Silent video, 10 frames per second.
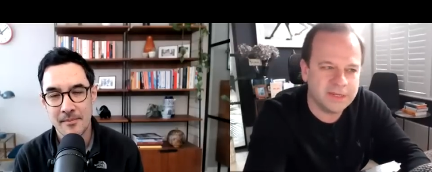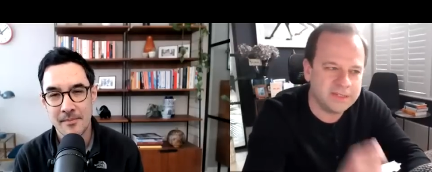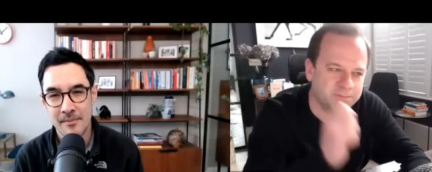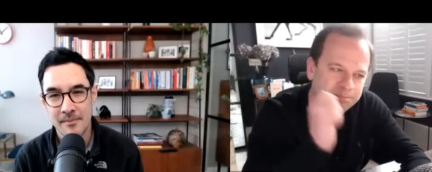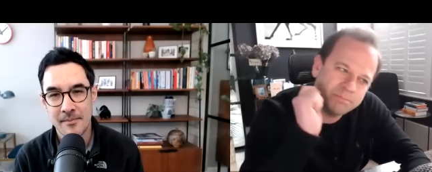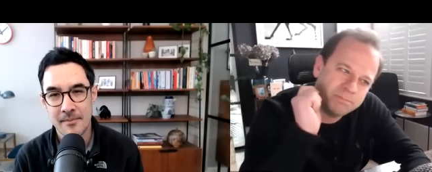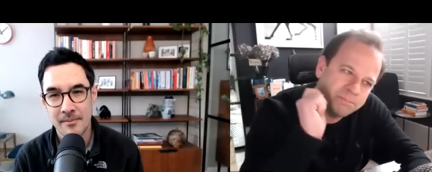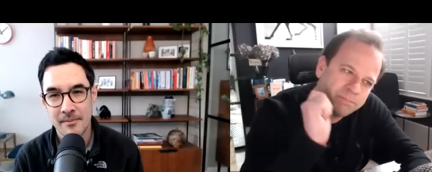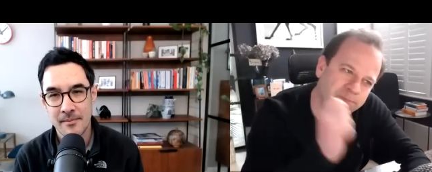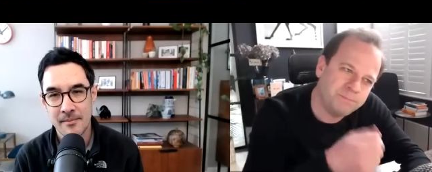Speaker 1: he's
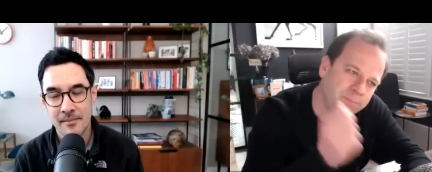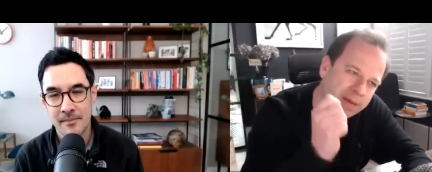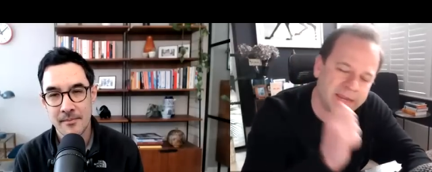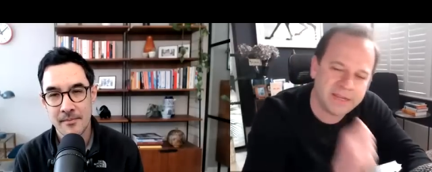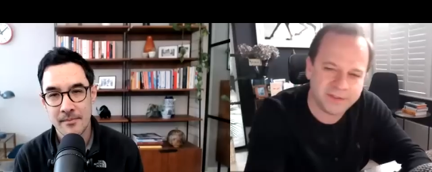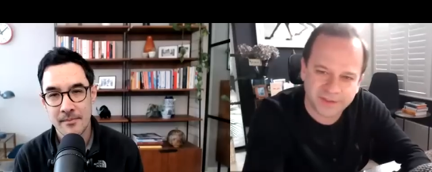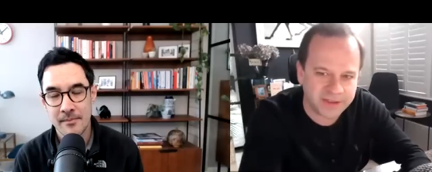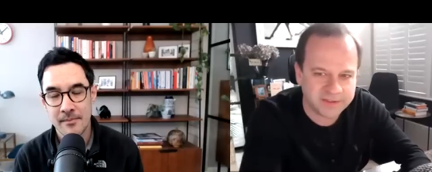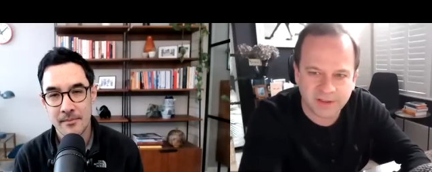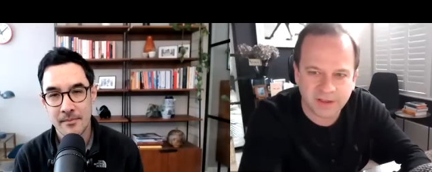played his
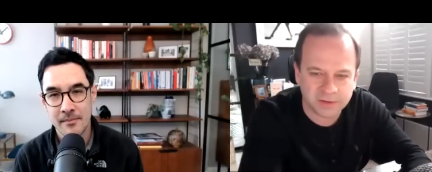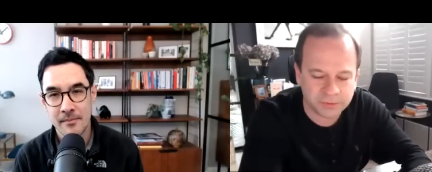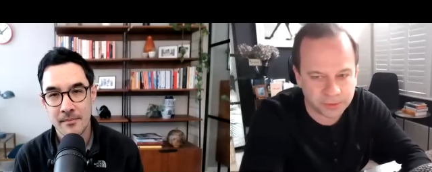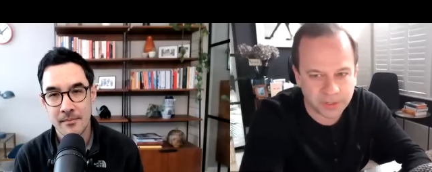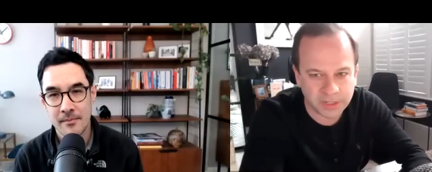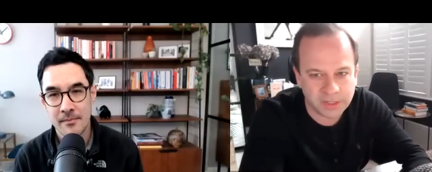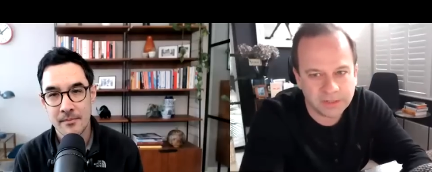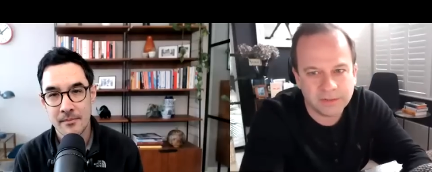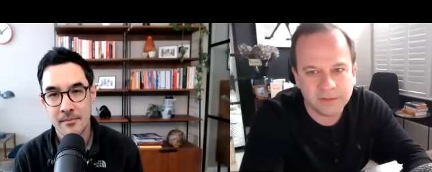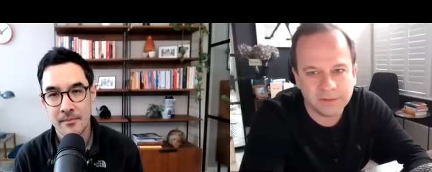ace card already.
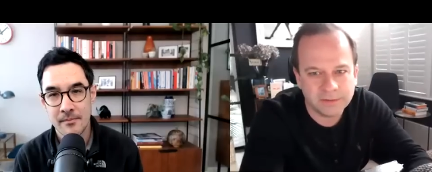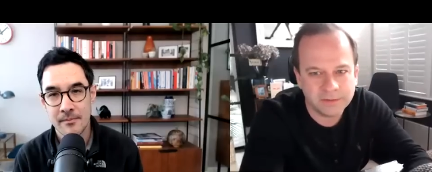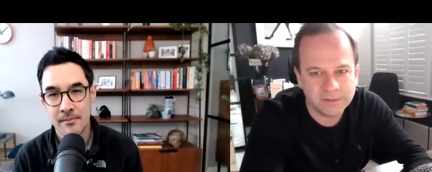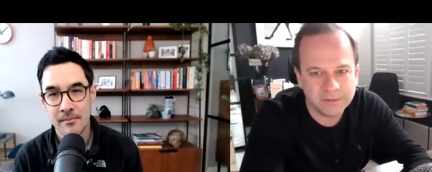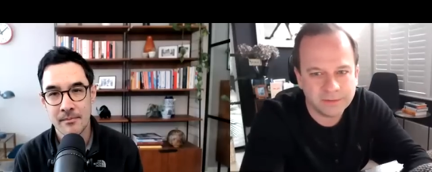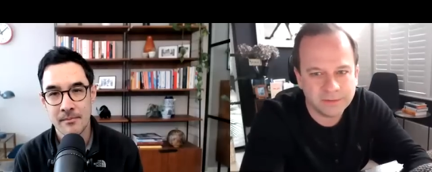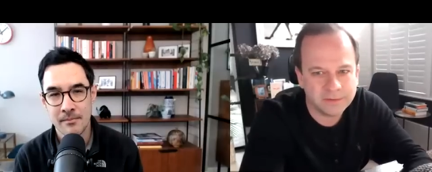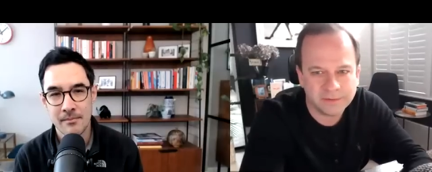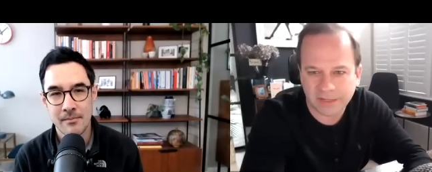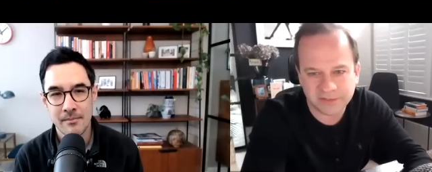Mm.
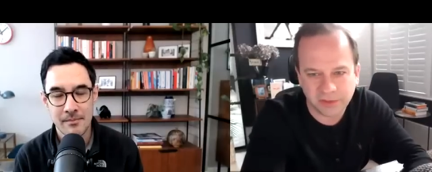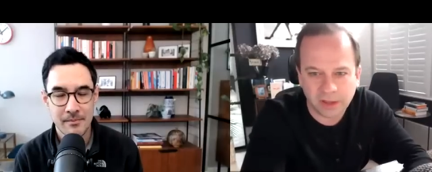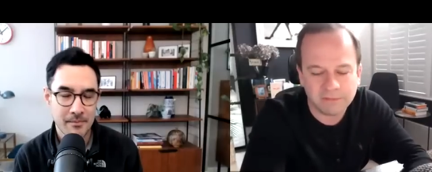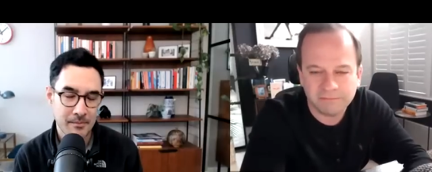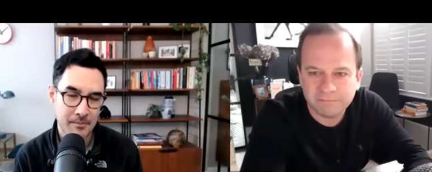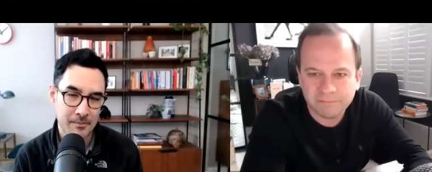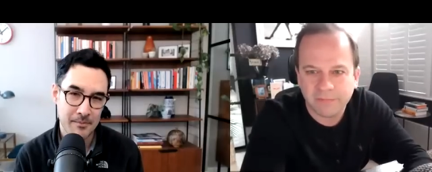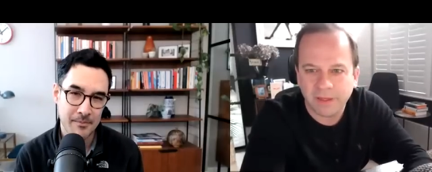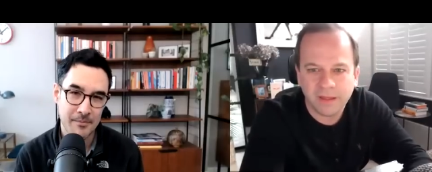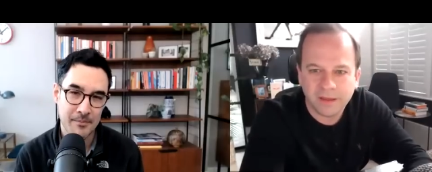That's done.
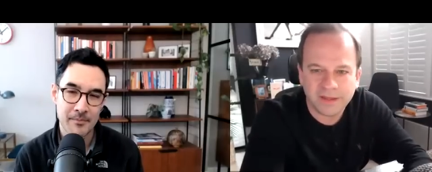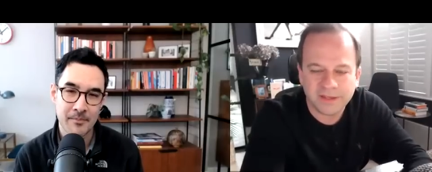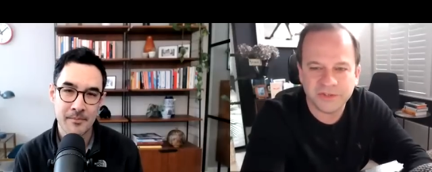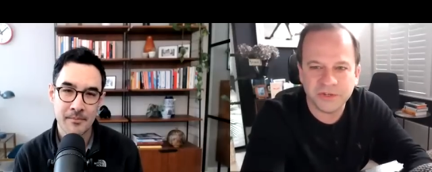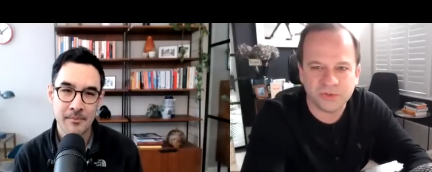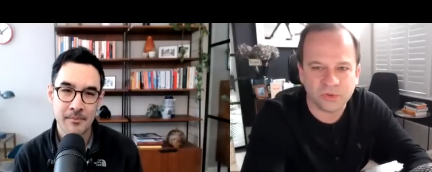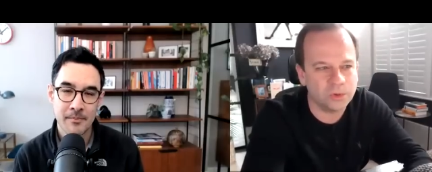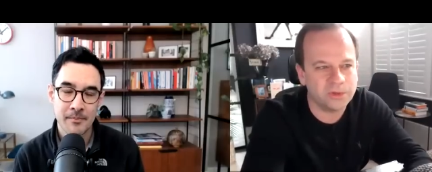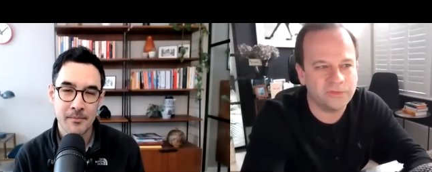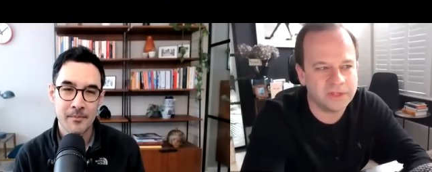He's used
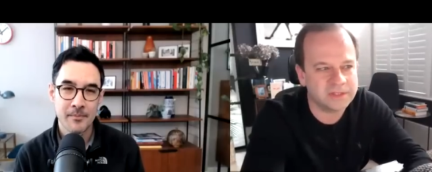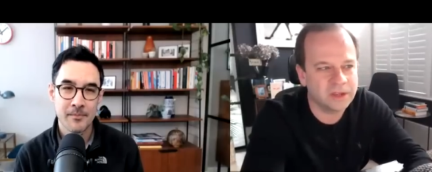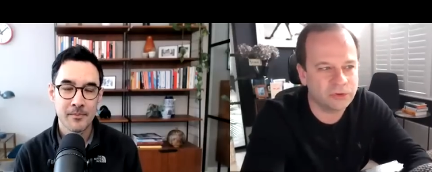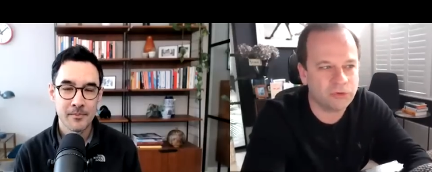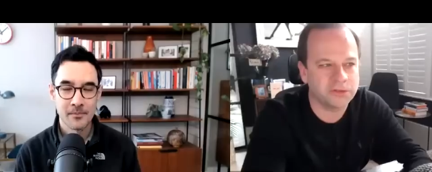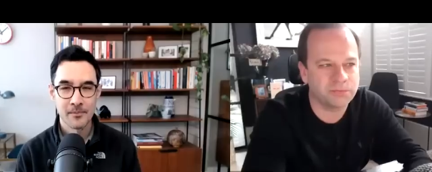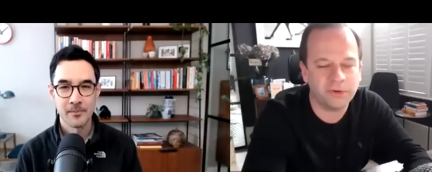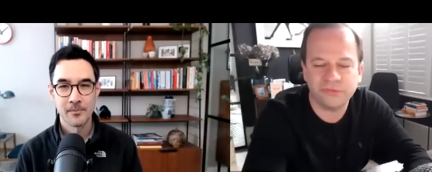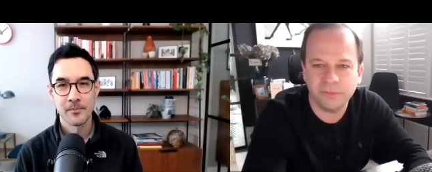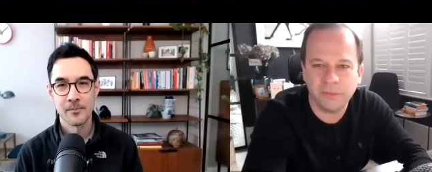all of his gross
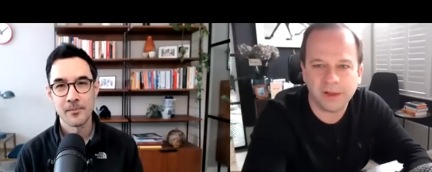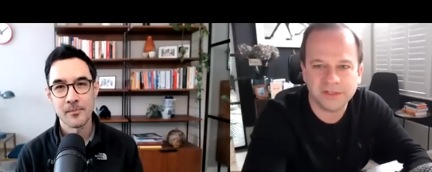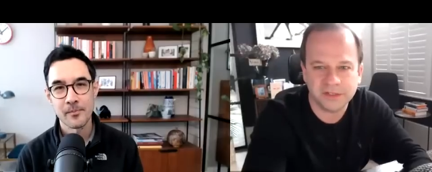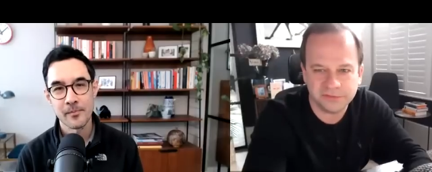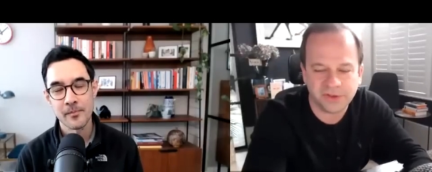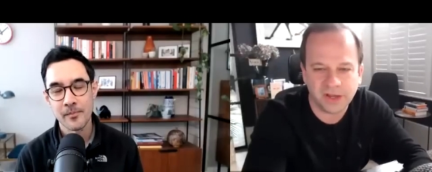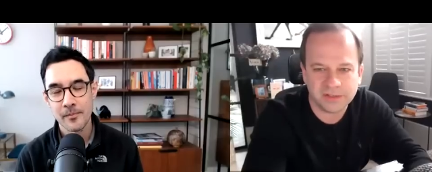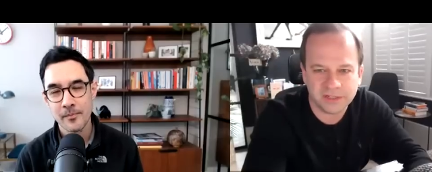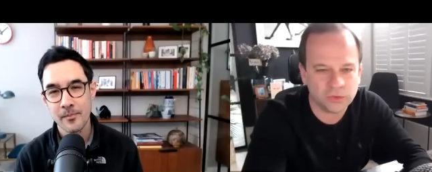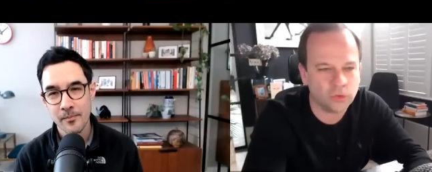profit margin
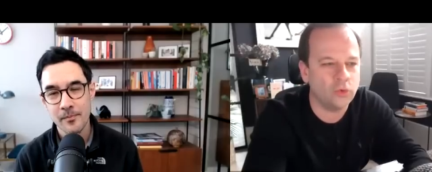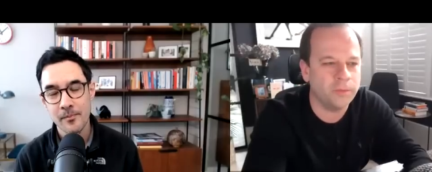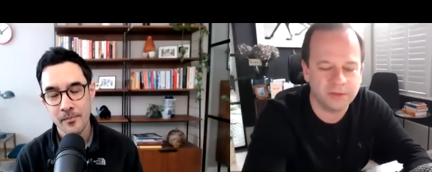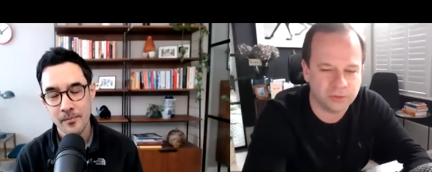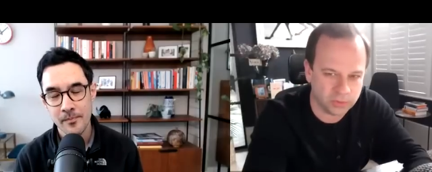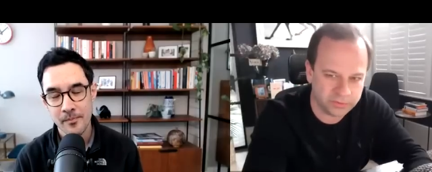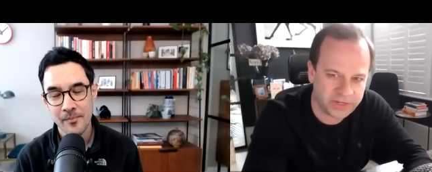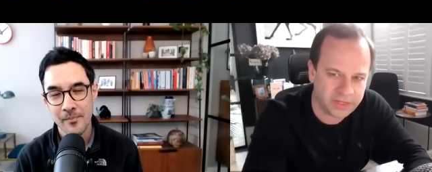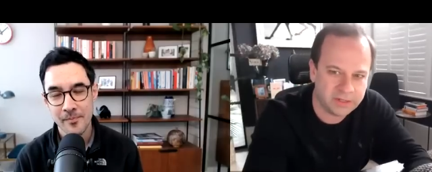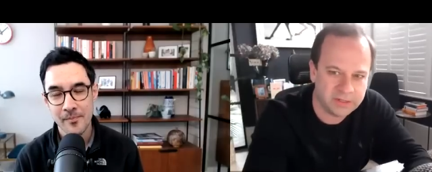advantage, almost all of
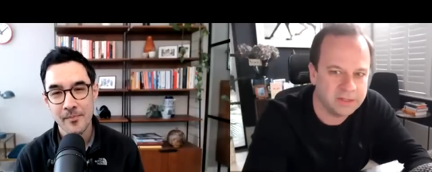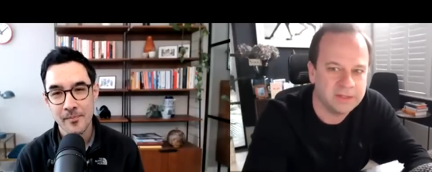it.